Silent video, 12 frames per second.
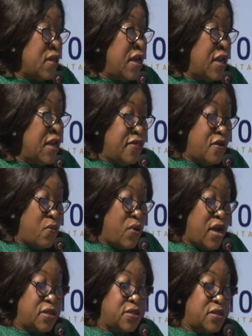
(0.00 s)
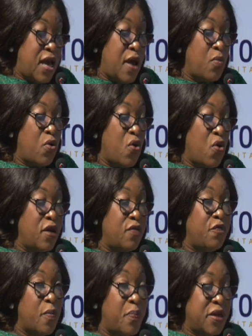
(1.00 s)
In other words, I am
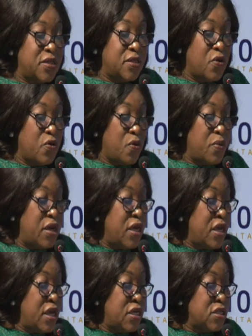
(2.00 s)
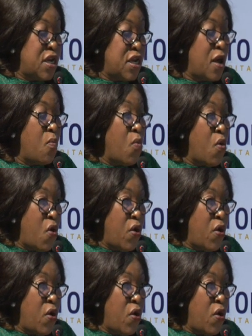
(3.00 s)
calling for better communication and more